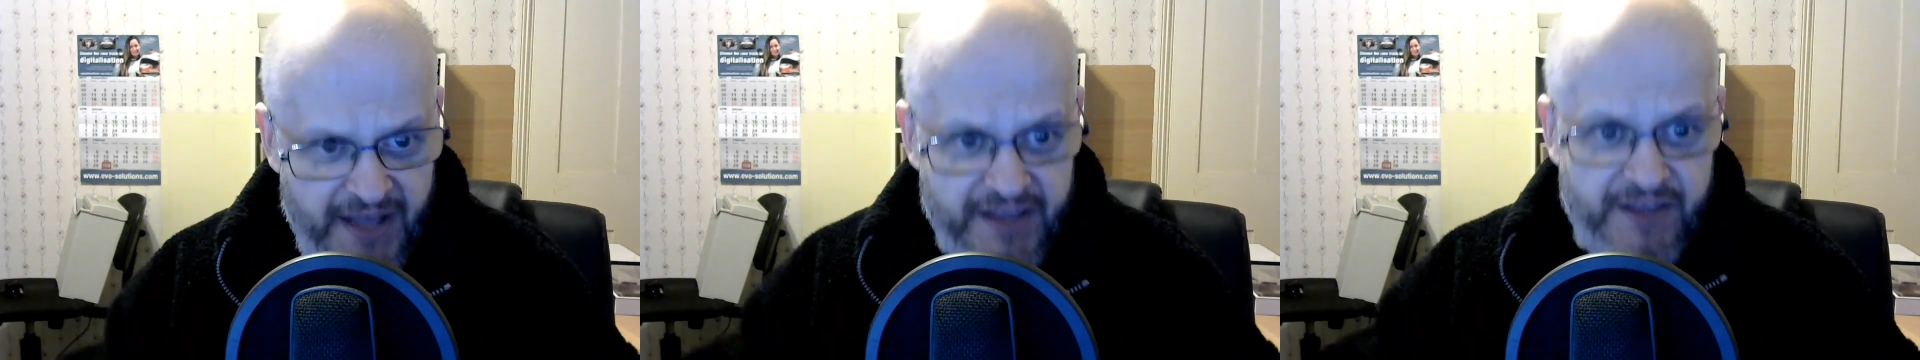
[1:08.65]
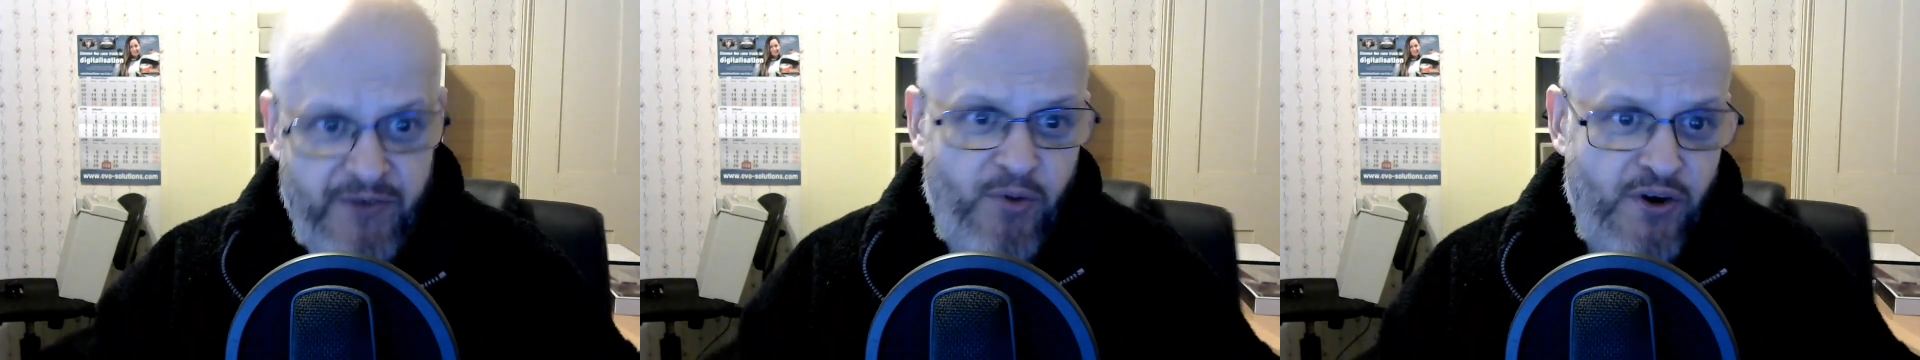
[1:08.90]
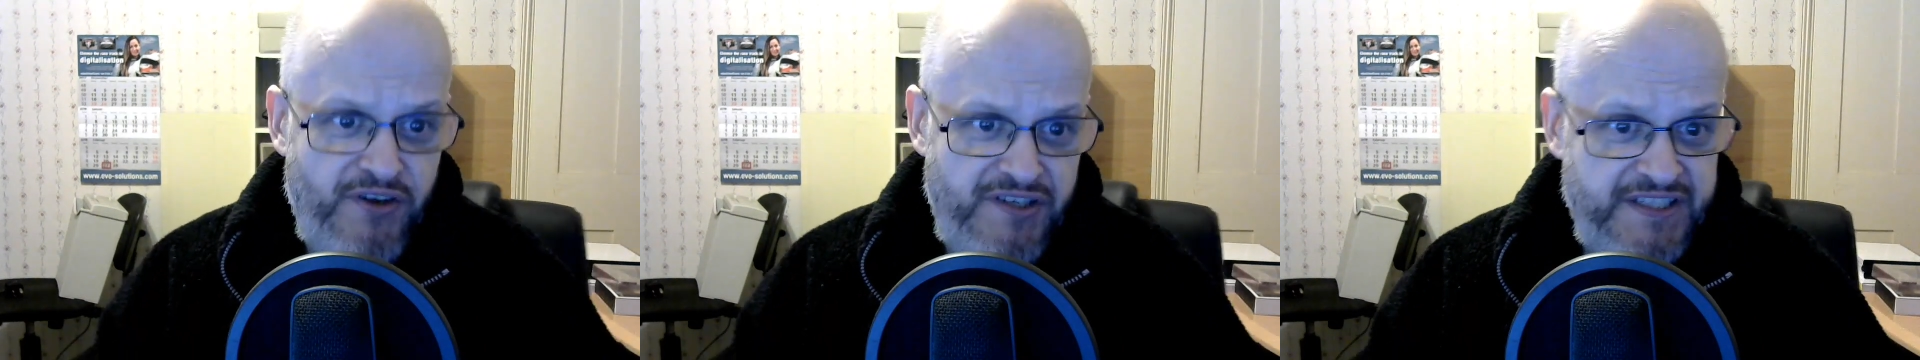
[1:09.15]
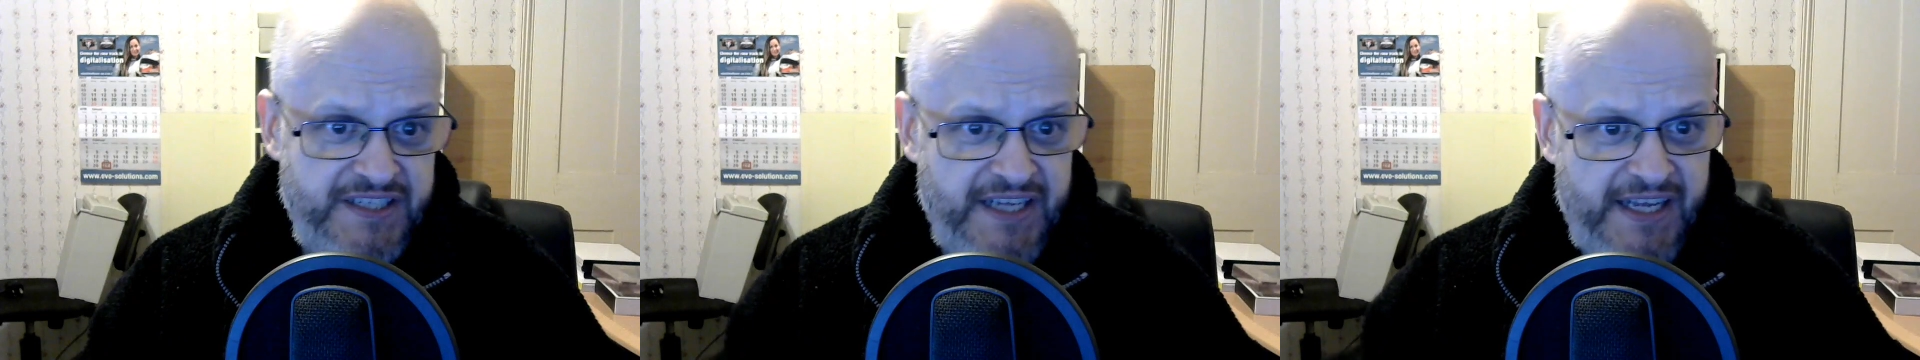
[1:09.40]
that
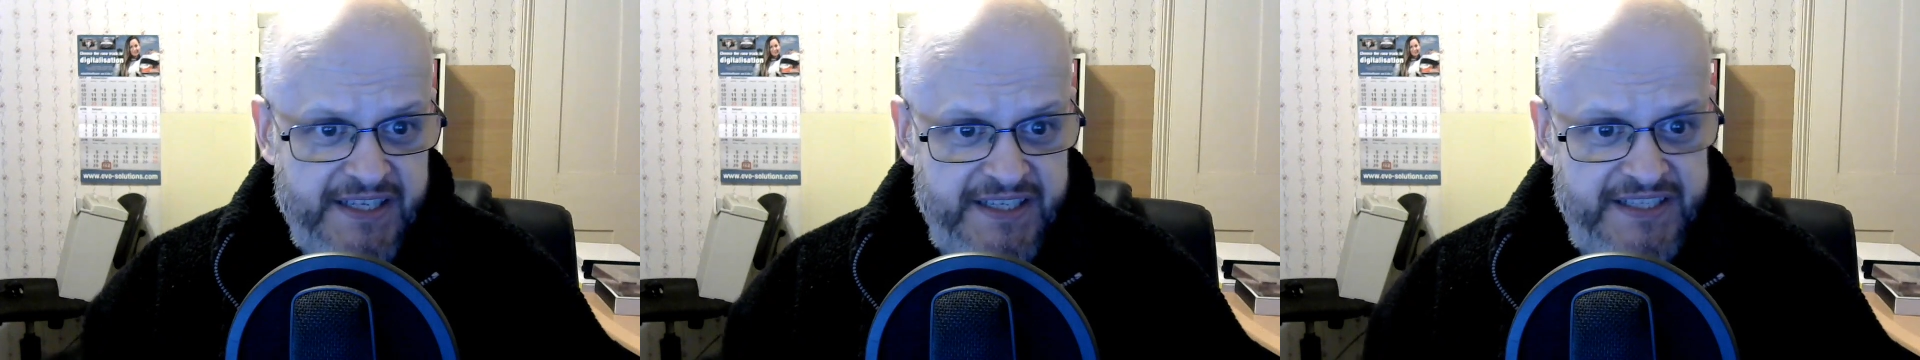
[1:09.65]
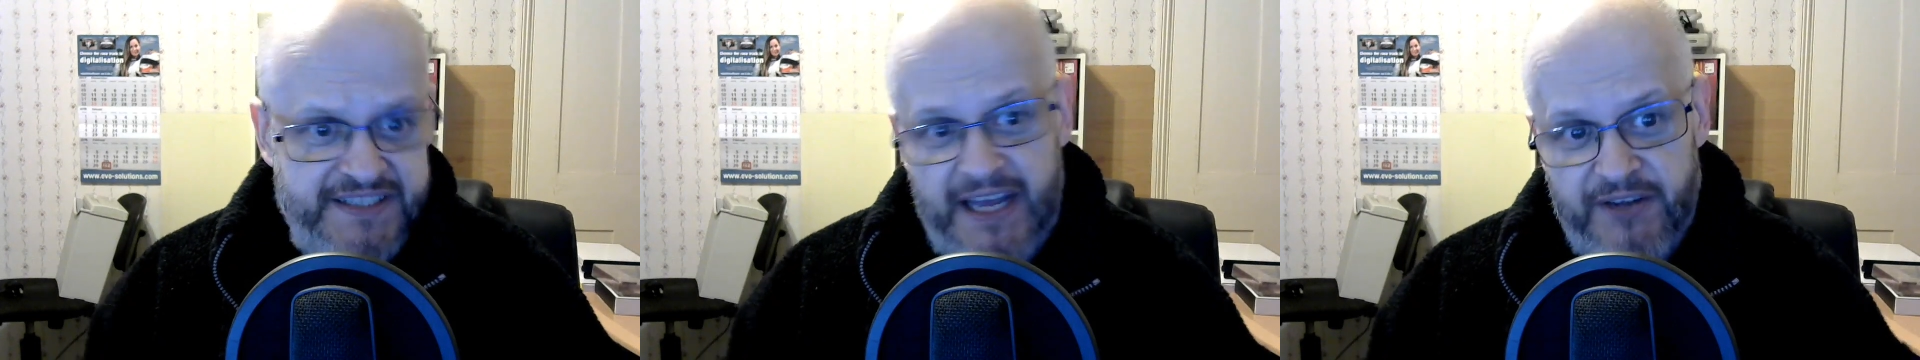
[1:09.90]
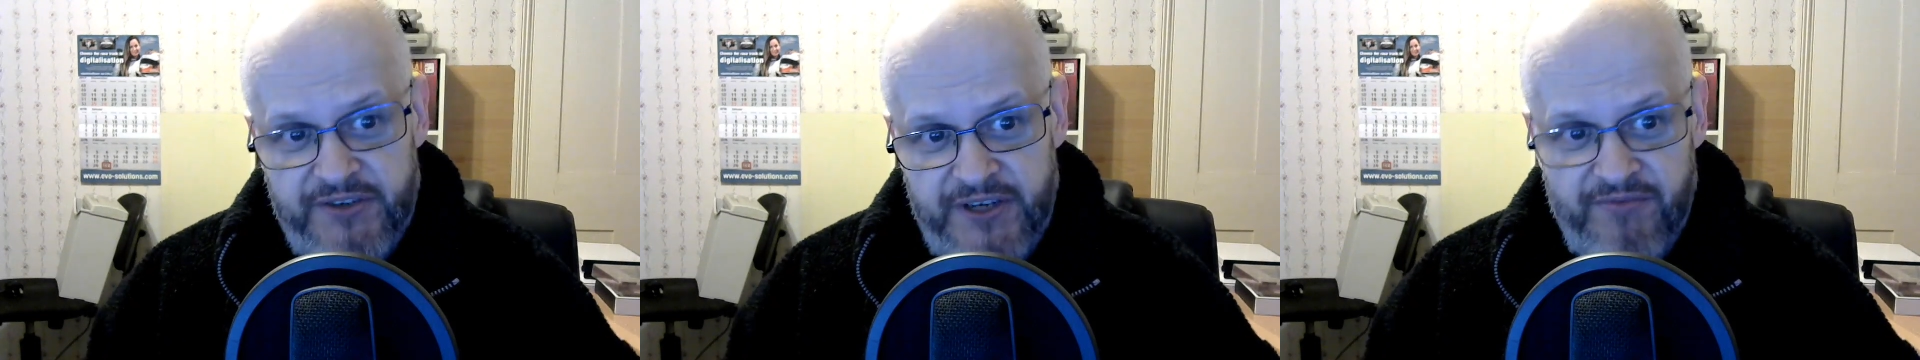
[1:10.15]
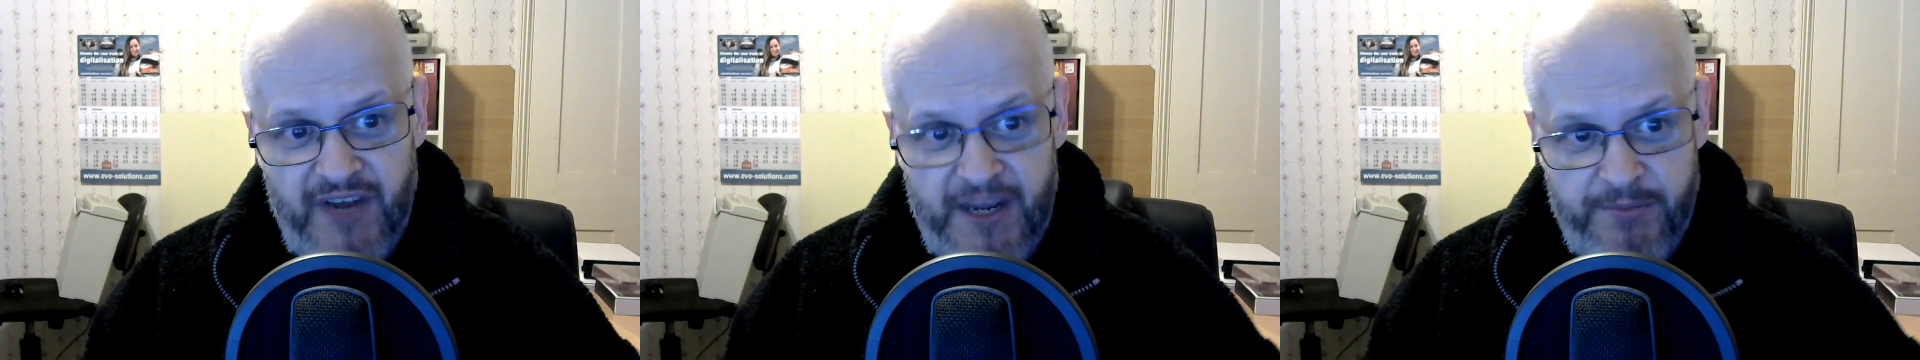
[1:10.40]
was the Saudi
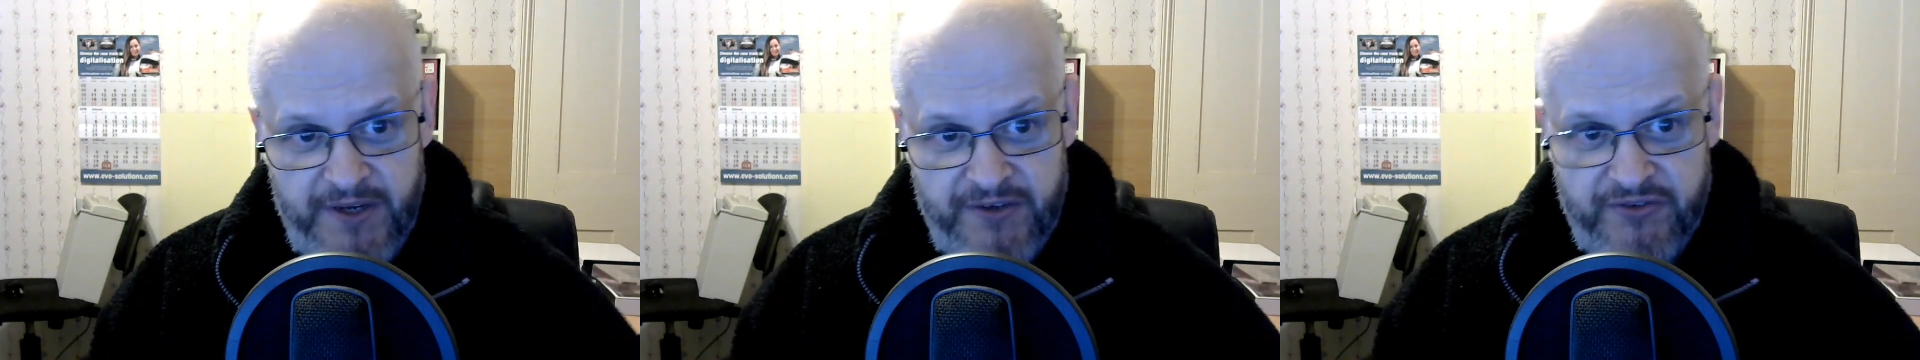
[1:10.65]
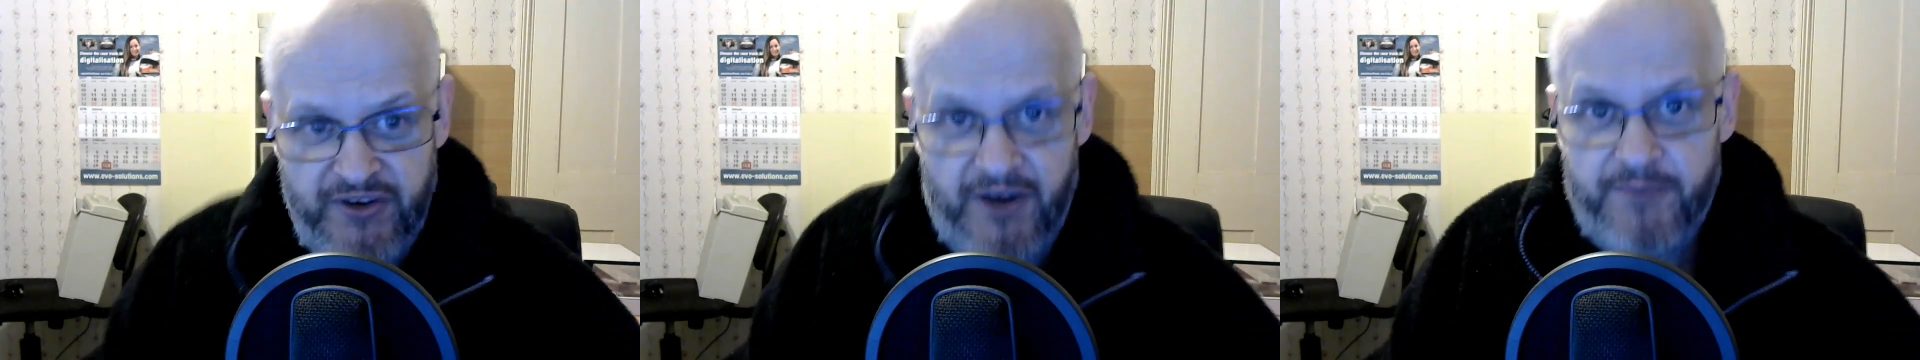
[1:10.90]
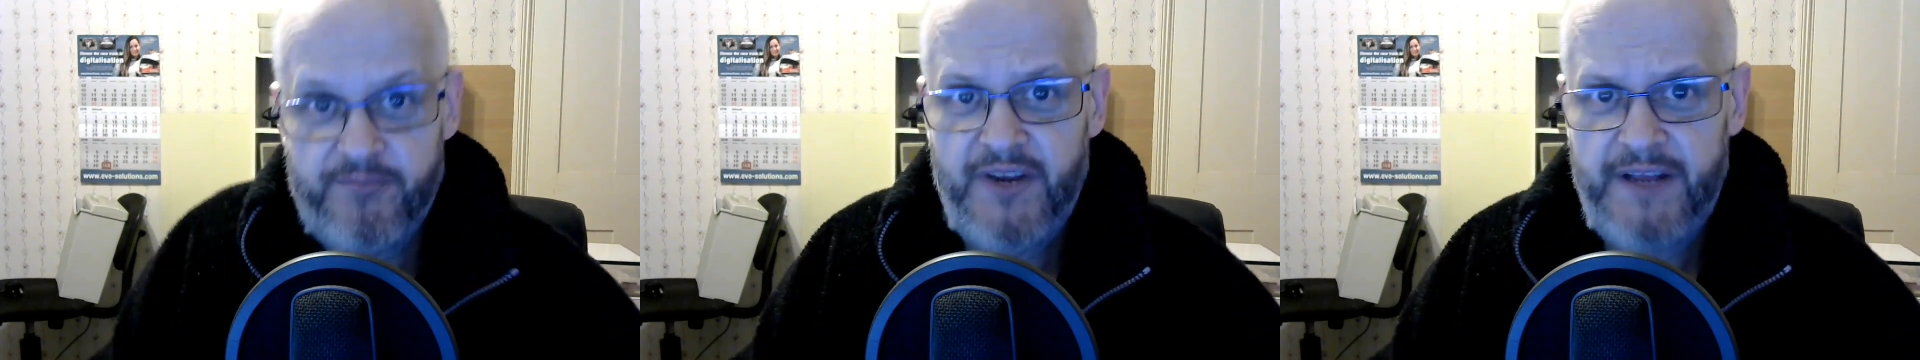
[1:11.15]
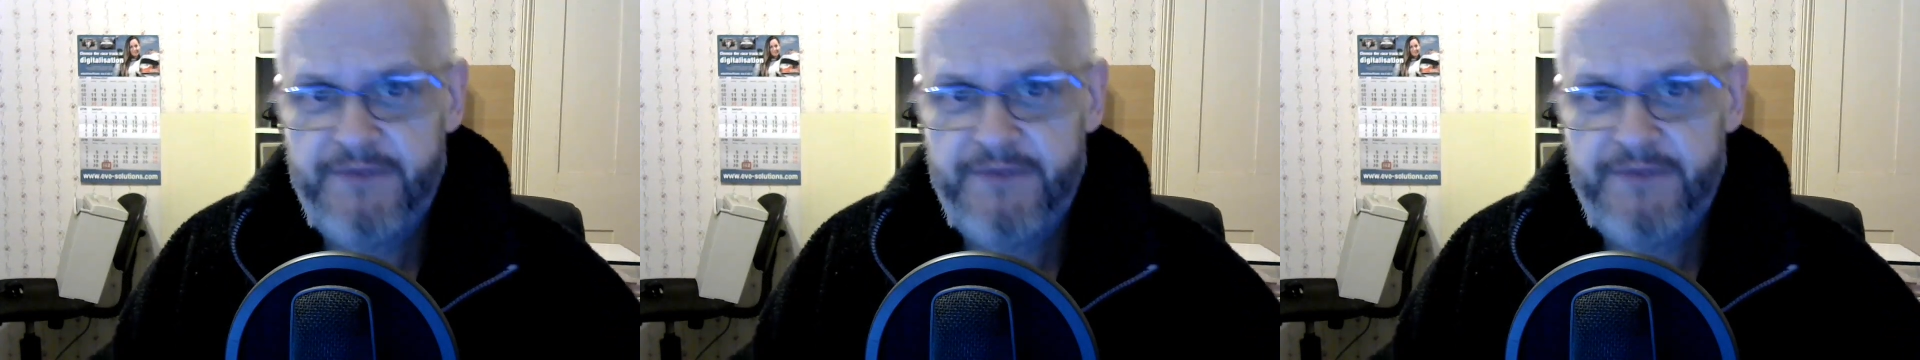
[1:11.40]
Arabian Grand Prix.